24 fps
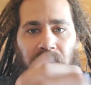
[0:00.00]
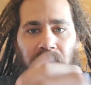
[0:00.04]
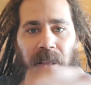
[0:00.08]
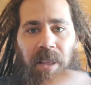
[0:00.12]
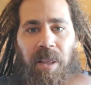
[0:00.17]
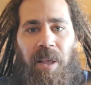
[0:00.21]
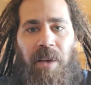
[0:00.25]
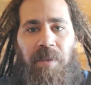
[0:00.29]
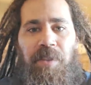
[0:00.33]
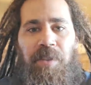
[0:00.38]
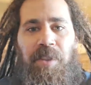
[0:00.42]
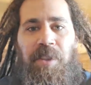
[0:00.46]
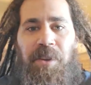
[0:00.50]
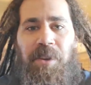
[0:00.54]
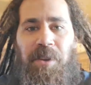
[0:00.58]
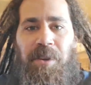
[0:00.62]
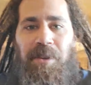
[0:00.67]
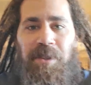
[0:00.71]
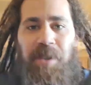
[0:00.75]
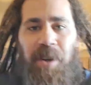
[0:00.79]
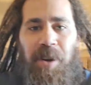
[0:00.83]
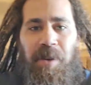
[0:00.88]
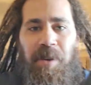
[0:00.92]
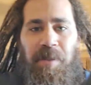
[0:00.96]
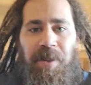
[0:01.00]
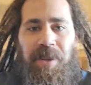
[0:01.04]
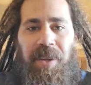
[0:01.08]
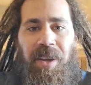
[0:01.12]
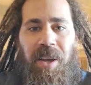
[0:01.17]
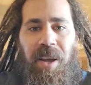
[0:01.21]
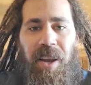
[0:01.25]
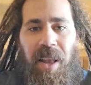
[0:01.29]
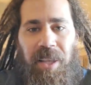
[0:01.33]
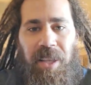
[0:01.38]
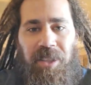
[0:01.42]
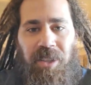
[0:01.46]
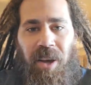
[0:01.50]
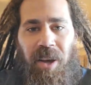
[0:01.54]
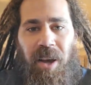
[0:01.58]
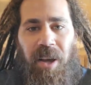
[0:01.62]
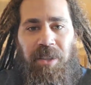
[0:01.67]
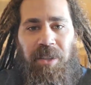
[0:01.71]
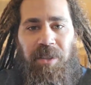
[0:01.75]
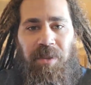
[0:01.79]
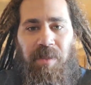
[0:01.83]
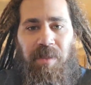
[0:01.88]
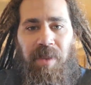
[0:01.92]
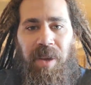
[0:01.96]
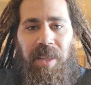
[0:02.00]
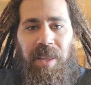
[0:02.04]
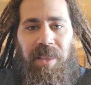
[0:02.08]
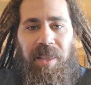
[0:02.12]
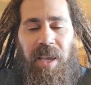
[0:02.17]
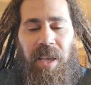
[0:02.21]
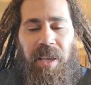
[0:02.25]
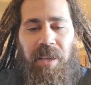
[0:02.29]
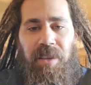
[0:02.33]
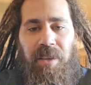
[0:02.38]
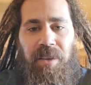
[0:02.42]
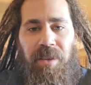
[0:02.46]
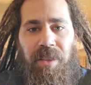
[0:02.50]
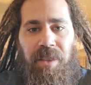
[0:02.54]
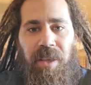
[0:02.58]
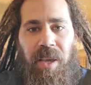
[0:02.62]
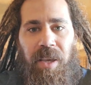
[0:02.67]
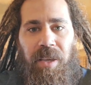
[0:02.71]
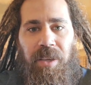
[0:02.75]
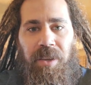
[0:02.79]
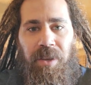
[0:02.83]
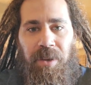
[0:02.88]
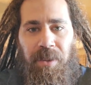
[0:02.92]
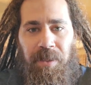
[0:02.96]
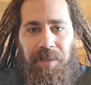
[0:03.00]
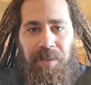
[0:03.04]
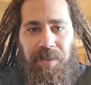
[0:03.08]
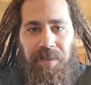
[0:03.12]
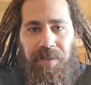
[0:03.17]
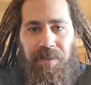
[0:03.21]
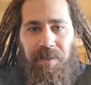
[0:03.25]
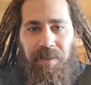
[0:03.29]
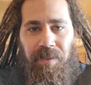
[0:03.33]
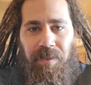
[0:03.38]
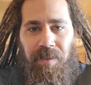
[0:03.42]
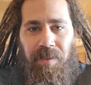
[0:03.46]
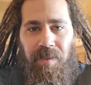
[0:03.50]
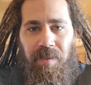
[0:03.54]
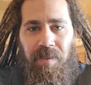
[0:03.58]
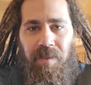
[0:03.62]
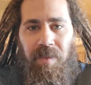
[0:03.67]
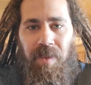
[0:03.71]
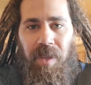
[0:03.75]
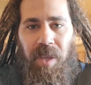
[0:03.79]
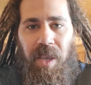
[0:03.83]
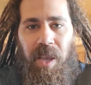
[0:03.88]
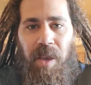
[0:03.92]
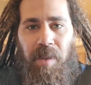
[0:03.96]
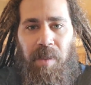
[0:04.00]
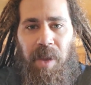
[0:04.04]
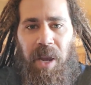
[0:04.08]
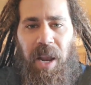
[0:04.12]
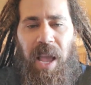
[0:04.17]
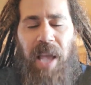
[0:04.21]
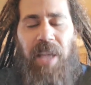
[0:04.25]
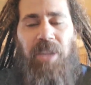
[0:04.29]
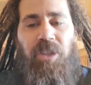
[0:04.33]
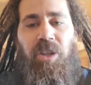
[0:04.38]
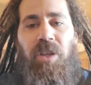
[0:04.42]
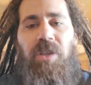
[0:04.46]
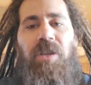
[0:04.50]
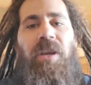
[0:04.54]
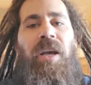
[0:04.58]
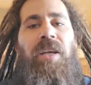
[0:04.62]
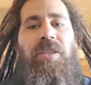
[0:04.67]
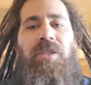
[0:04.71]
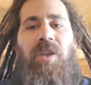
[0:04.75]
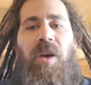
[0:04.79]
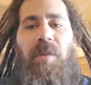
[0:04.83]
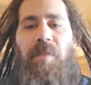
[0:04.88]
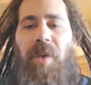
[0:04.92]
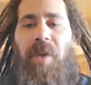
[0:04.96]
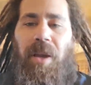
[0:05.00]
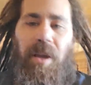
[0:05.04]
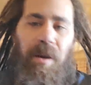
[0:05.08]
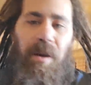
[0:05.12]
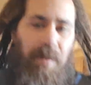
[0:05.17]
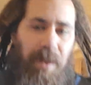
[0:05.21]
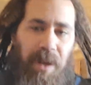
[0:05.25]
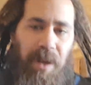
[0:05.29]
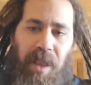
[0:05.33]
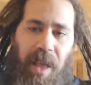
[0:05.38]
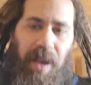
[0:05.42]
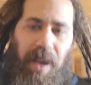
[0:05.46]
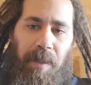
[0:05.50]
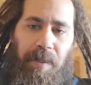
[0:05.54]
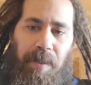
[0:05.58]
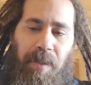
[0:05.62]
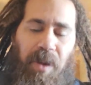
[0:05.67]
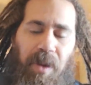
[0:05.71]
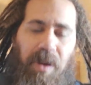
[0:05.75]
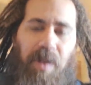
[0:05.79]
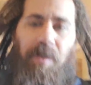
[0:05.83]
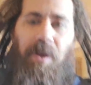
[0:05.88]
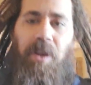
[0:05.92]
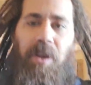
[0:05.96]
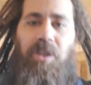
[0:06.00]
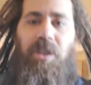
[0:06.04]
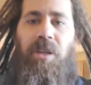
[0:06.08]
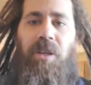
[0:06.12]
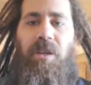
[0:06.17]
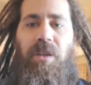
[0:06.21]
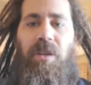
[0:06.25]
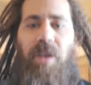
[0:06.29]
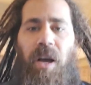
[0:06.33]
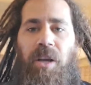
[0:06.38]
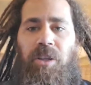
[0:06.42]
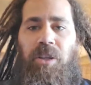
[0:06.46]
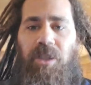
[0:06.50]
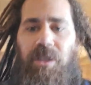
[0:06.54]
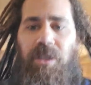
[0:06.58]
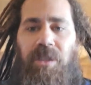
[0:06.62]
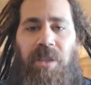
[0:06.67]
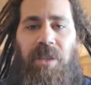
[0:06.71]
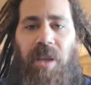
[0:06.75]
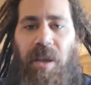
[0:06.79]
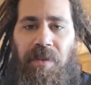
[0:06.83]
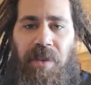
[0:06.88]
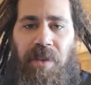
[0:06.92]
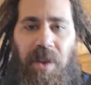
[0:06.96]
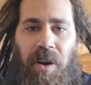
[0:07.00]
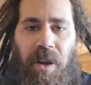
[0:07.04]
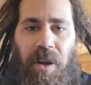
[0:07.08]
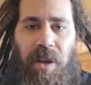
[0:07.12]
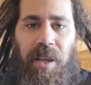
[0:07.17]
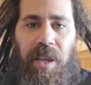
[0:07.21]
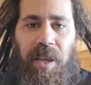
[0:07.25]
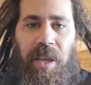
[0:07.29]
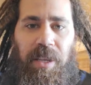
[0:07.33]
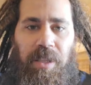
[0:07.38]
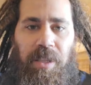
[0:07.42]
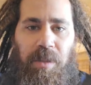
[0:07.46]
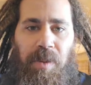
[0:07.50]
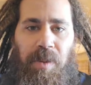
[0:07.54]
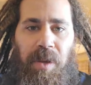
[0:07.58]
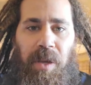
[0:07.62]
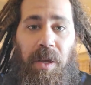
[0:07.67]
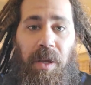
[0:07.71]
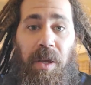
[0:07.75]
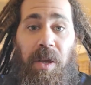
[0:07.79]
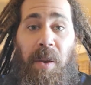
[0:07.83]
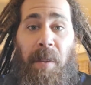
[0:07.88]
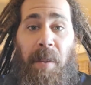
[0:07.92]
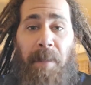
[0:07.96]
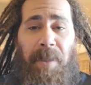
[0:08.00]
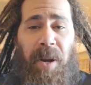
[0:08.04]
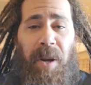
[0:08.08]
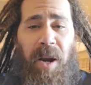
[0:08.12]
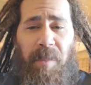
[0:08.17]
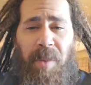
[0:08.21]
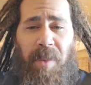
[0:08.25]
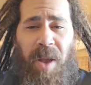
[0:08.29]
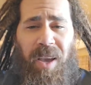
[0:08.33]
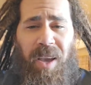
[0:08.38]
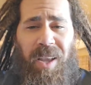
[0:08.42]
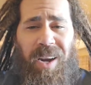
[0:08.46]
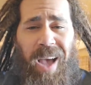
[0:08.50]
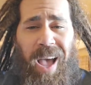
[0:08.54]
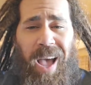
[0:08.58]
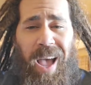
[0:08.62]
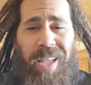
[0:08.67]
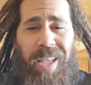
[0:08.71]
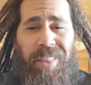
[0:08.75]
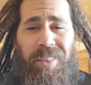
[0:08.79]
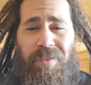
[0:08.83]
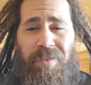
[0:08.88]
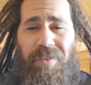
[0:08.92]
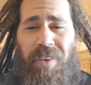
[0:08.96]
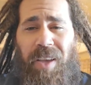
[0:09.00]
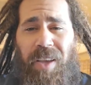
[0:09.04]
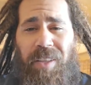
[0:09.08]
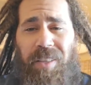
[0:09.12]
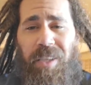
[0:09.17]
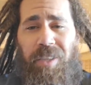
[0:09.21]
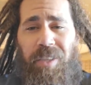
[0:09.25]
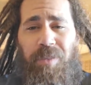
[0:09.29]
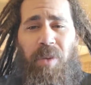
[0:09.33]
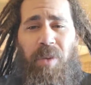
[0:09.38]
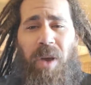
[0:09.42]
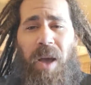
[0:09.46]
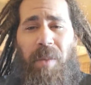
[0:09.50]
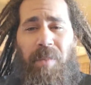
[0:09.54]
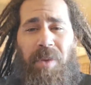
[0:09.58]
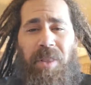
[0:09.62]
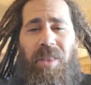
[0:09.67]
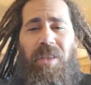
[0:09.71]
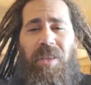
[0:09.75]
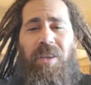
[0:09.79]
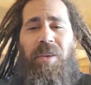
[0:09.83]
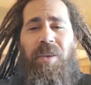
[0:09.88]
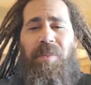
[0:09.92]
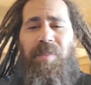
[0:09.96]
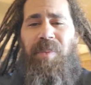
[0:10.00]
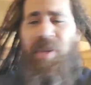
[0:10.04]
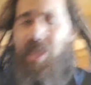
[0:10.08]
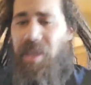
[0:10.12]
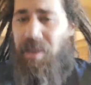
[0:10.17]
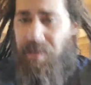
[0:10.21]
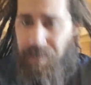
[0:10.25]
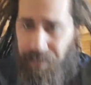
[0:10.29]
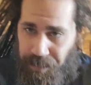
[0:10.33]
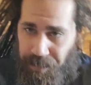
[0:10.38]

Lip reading: Loving the new Terping con. That's awesome, man. Thank you. Thank you. Yeah, man. And so you guys know, I'm not going to be like putting a bunch of ganja stuff here on ESP, but I'm not going to hide the fact that I mean, look at me.